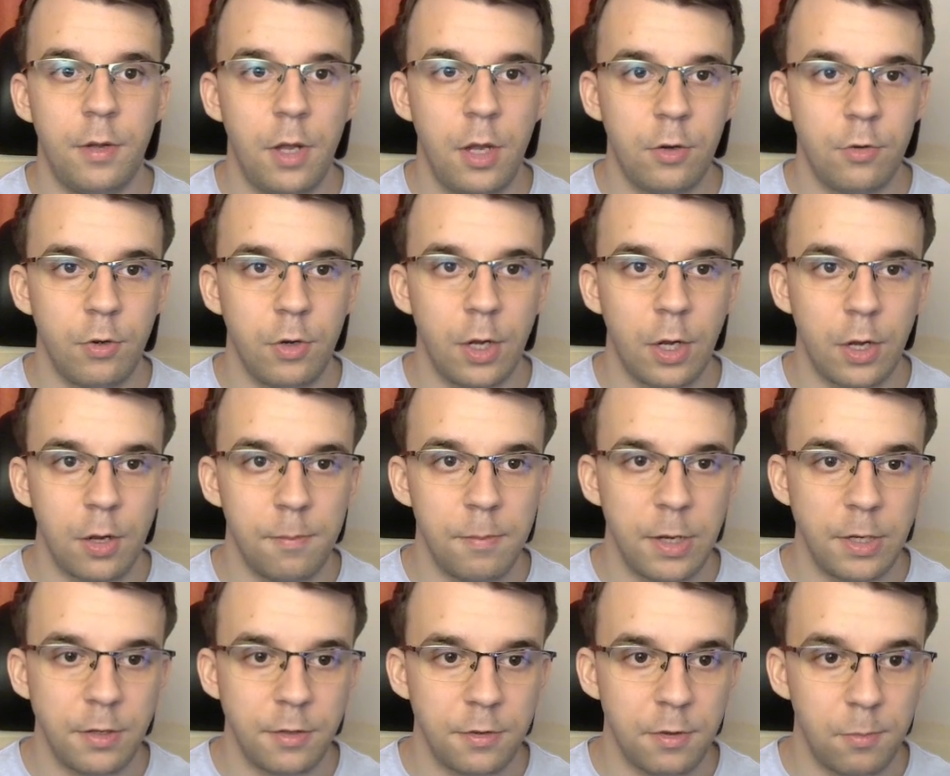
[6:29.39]
Actually, I can
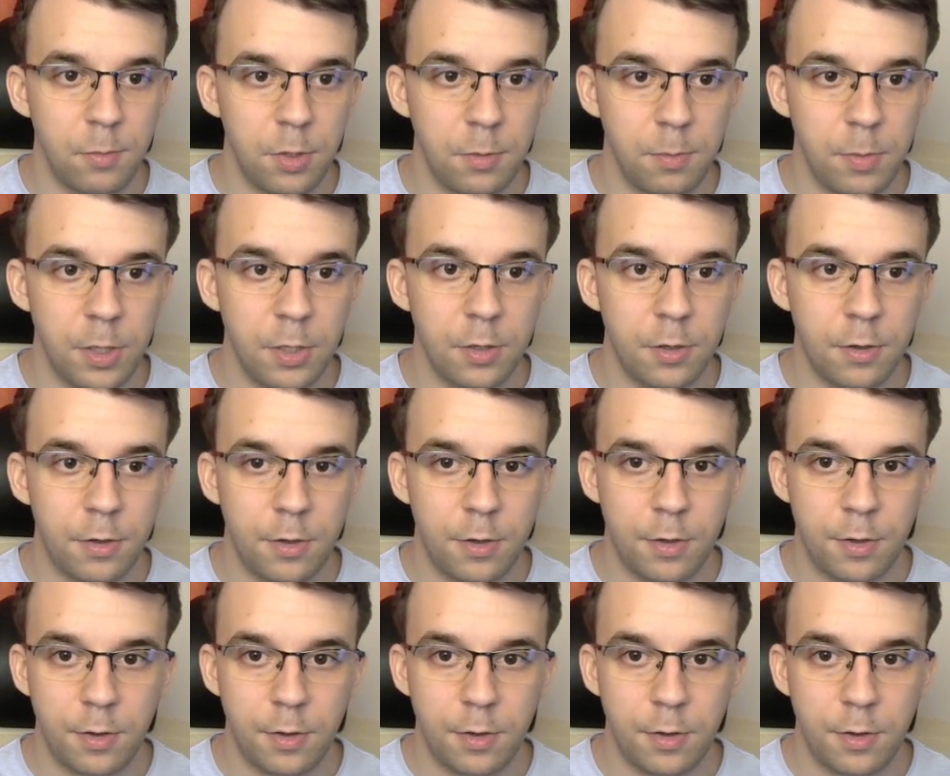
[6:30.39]
make this a bit bigger,